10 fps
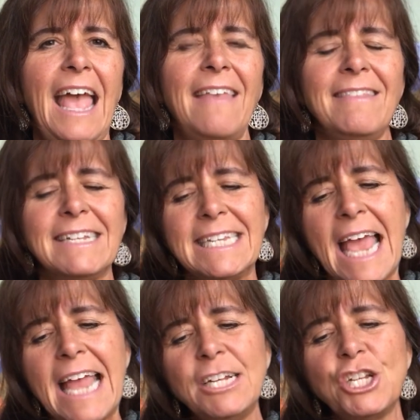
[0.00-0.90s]
And the
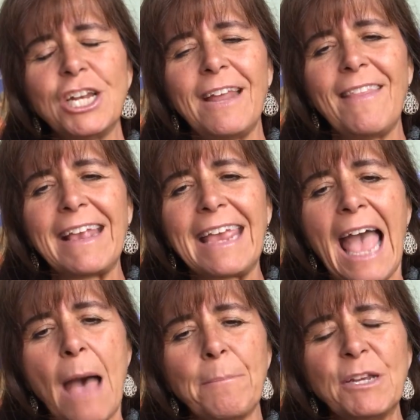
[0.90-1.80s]
tension and the
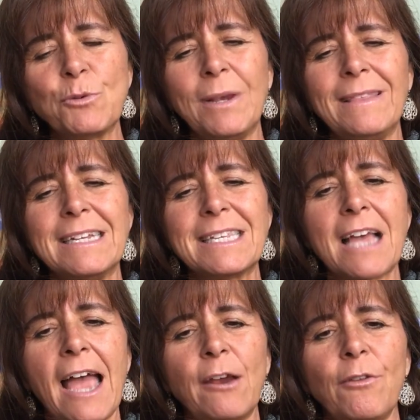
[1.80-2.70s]
gap between the
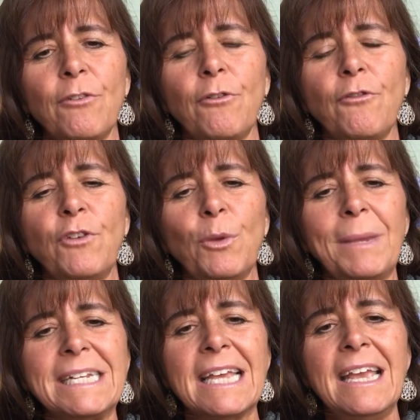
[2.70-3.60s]
desire and the
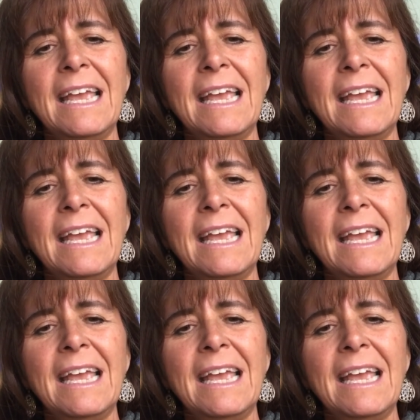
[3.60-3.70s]
fulfillment